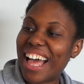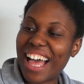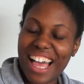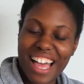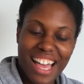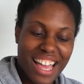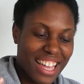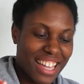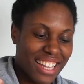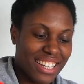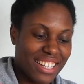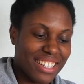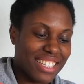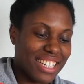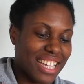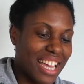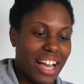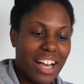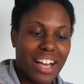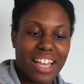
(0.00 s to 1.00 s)
and
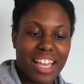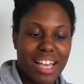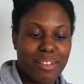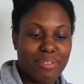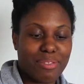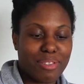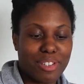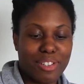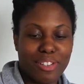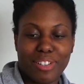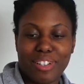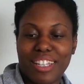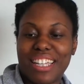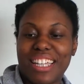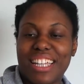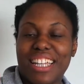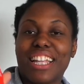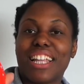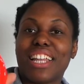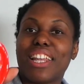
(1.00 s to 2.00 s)
yeah, I
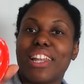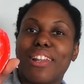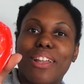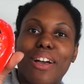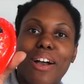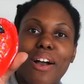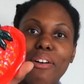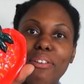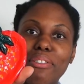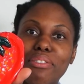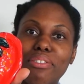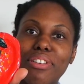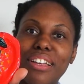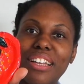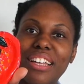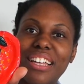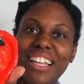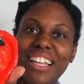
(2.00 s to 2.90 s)
absolutely love